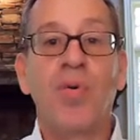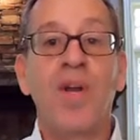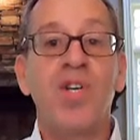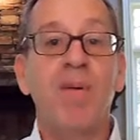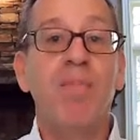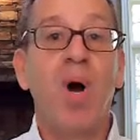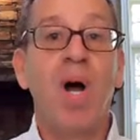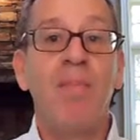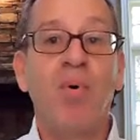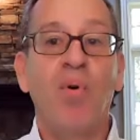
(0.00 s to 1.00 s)
duration
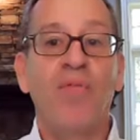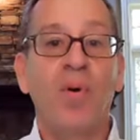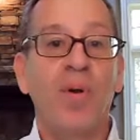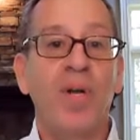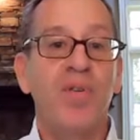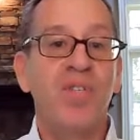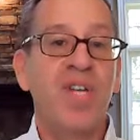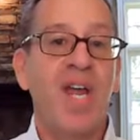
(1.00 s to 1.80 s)
bond portfolios,